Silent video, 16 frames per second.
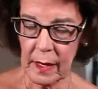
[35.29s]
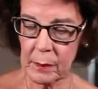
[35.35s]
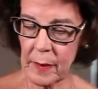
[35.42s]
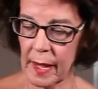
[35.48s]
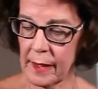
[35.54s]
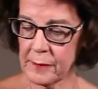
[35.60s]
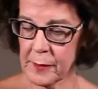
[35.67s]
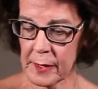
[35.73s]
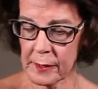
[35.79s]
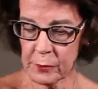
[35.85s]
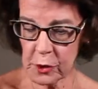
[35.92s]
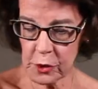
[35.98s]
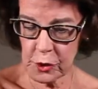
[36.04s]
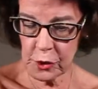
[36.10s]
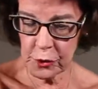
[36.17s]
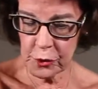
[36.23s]
My
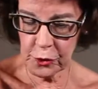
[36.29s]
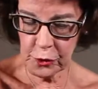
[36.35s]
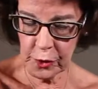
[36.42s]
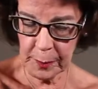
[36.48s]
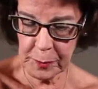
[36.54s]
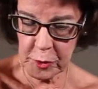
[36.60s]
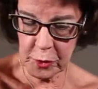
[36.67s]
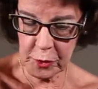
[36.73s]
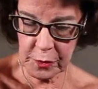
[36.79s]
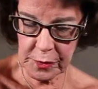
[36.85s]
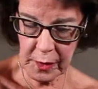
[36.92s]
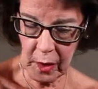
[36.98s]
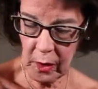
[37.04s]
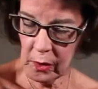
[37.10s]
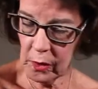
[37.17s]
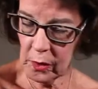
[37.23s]
favorite two scriptures
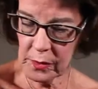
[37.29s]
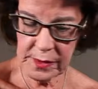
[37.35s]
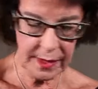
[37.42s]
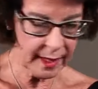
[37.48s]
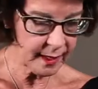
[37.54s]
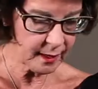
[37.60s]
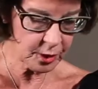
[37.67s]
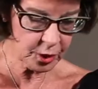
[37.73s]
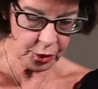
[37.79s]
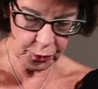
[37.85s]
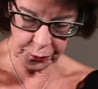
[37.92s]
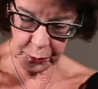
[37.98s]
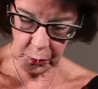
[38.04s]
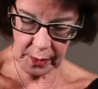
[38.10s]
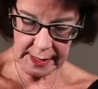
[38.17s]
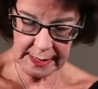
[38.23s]
are Hosea
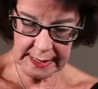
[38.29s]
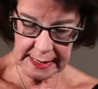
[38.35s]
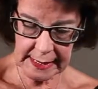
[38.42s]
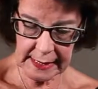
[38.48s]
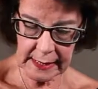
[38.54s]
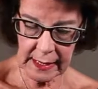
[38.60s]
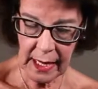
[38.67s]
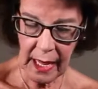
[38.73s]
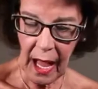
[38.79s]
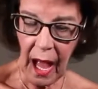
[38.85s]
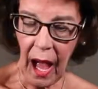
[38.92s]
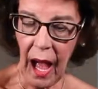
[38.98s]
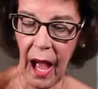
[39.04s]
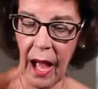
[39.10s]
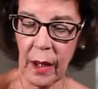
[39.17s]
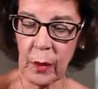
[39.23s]
2:14.
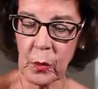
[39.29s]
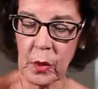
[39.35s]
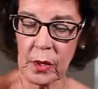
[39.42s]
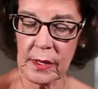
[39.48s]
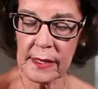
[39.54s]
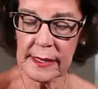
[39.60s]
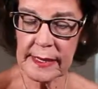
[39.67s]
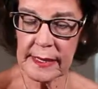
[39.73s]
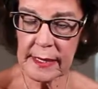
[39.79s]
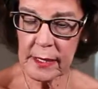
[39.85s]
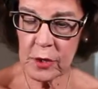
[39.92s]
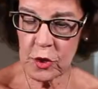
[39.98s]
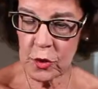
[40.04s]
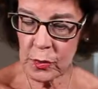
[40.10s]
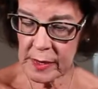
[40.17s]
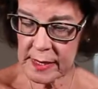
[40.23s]
I will
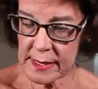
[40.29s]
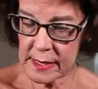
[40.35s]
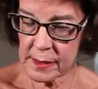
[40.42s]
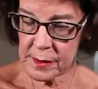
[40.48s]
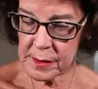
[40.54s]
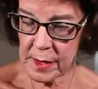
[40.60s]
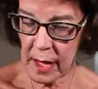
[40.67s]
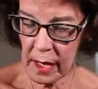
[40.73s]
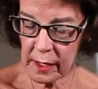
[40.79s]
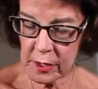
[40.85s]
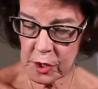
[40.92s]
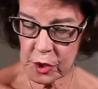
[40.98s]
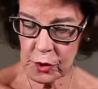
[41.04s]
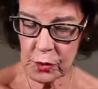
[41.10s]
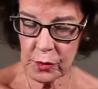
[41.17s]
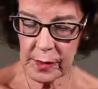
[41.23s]
lead you into
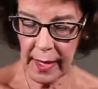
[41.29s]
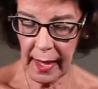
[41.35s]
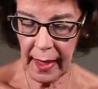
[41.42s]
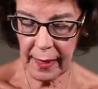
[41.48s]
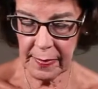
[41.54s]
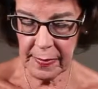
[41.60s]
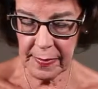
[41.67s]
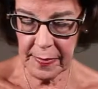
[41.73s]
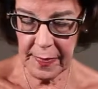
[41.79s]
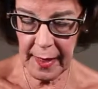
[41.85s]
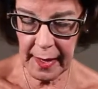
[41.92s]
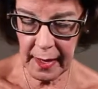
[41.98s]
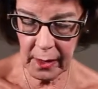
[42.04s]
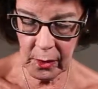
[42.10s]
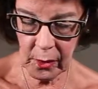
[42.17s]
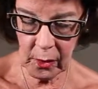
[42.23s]
solitude, and
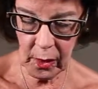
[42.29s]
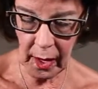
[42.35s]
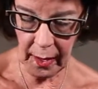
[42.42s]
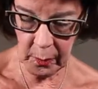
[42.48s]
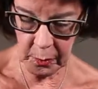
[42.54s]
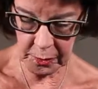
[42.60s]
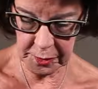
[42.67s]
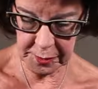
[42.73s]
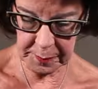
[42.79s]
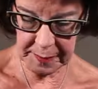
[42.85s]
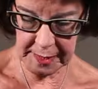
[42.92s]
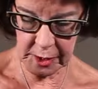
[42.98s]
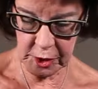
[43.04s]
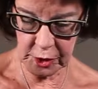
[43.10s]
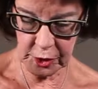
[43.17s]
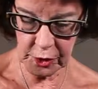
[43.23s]
there I will
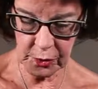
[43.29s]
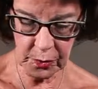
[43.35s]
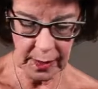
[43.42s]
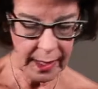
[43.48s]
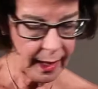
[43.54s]
speak to you.